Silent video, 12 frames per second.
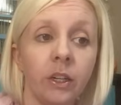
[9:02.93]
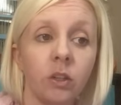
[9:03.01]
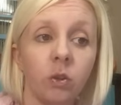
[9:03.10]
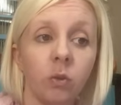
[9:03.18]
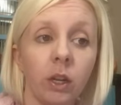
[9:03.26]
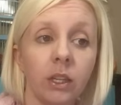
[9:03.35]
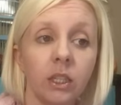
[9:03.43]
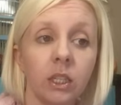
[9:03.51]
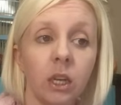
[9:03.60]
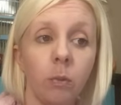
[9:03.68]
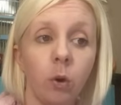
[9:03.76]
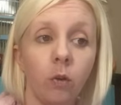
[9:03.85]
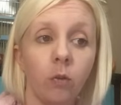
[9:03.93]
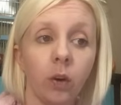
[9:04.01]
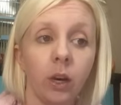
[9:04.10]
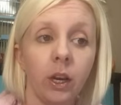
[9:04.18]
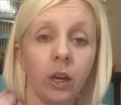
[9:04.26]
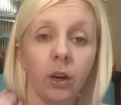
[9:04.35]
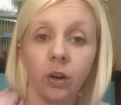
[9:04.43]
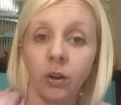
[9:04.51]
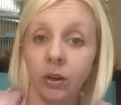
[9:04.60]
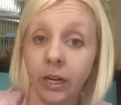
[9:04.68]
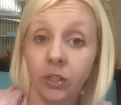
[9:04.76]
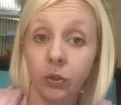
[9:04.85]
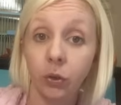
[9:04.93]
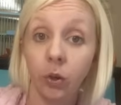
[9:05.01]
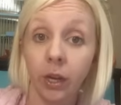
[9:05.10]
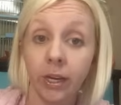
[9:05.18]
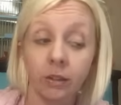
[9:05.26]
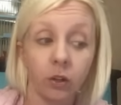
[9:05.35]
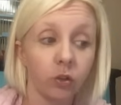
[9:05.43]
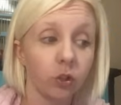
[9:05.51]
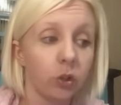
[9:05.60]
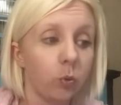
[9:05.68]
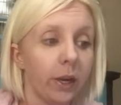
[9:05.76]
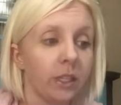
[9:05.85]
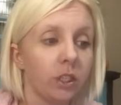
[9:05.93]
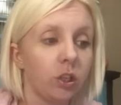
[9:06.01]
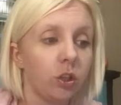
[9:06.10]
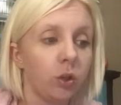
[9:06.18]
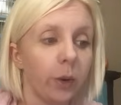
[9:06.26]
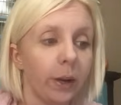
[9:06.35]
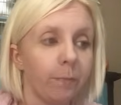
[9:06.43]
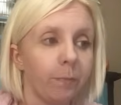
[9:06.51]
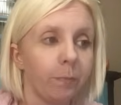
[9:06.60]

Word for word: So let's come over here and circle it. There are 2 ways to do it.